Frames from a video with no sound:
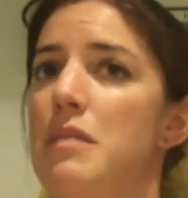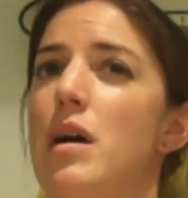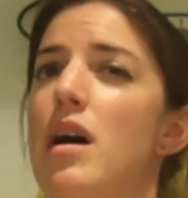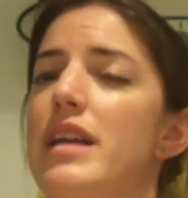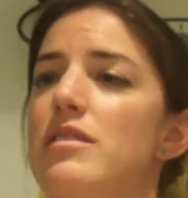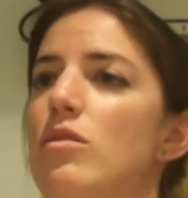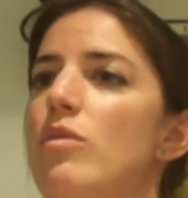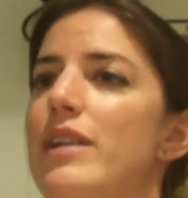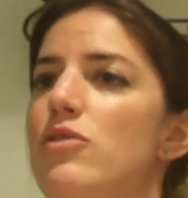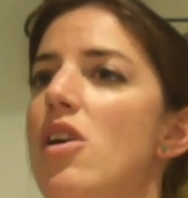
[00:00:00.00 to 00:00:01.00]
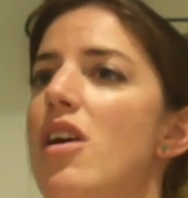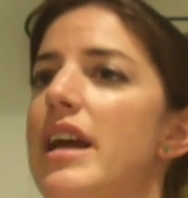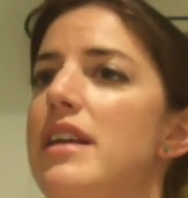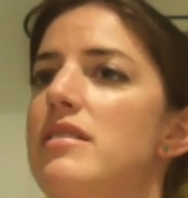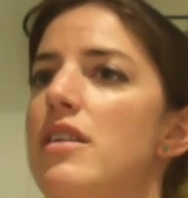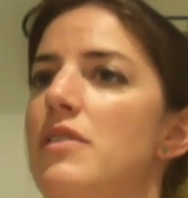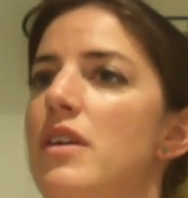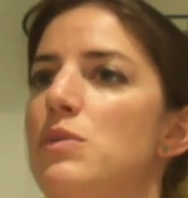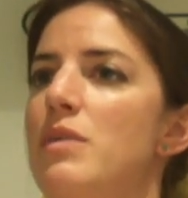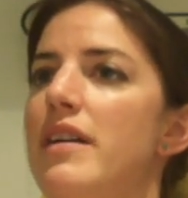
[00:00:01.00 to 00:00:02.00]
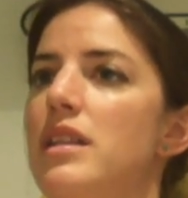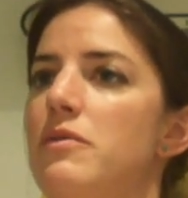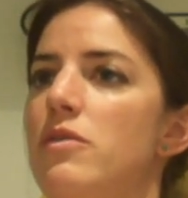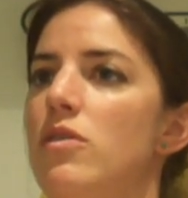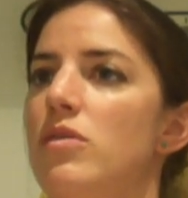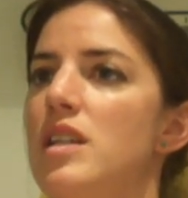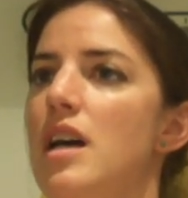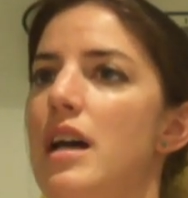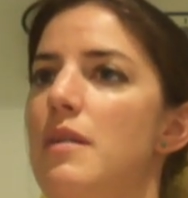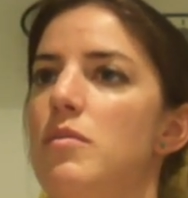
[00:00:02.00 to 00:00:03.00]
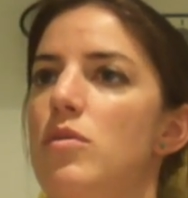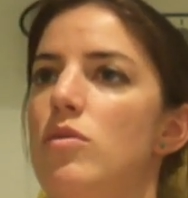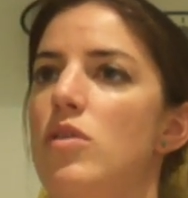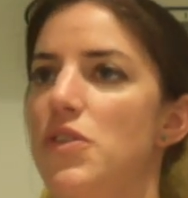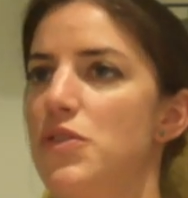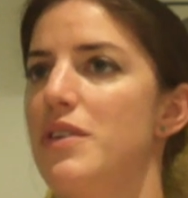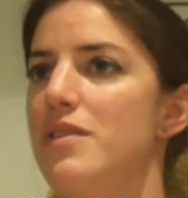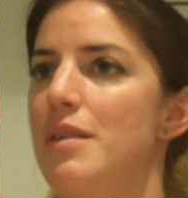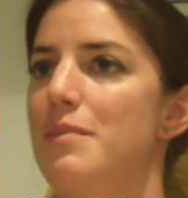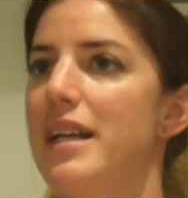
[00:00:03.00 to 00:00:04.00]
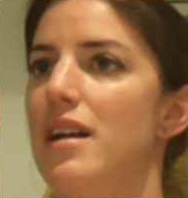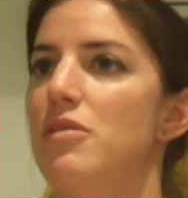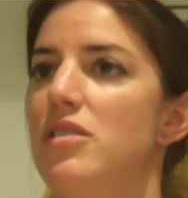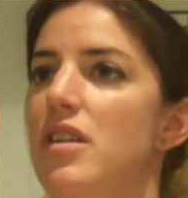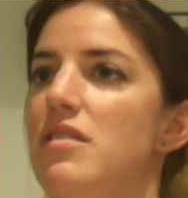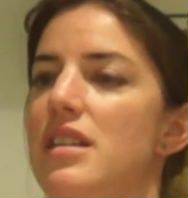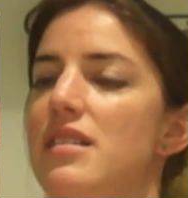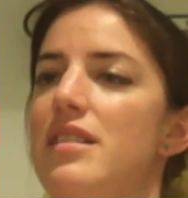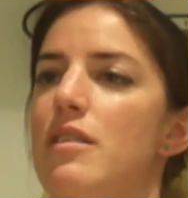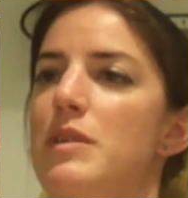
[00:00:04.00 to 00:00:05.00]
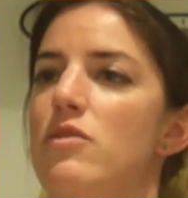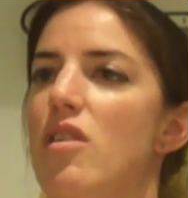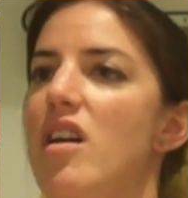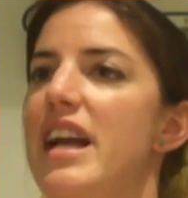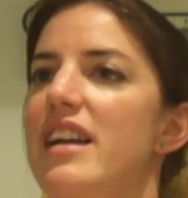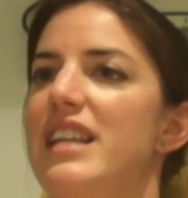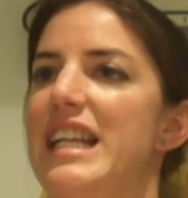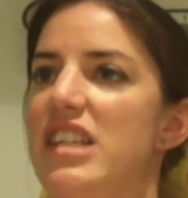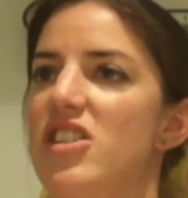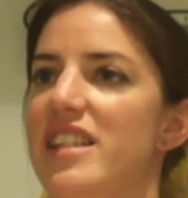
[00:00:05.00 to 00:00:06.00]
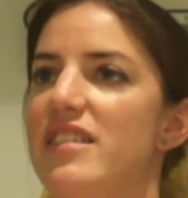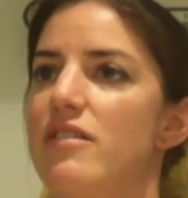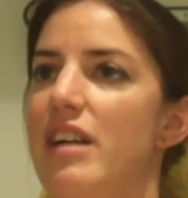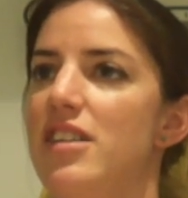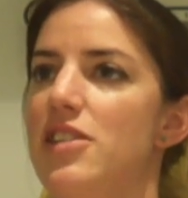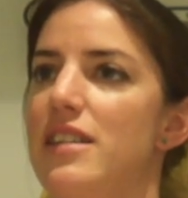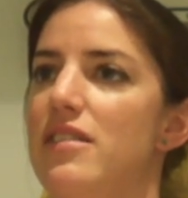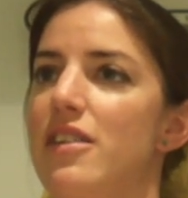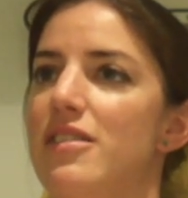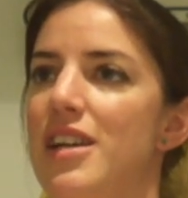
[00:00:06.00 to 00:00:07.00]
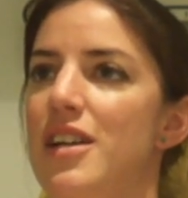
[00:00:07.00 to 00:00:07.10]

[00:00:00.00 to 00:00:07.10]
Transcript: My eyes got quite dry, so if I was wearing them for a long time or concentrating on something, I would notice they would be dry and itchy and scratchy, so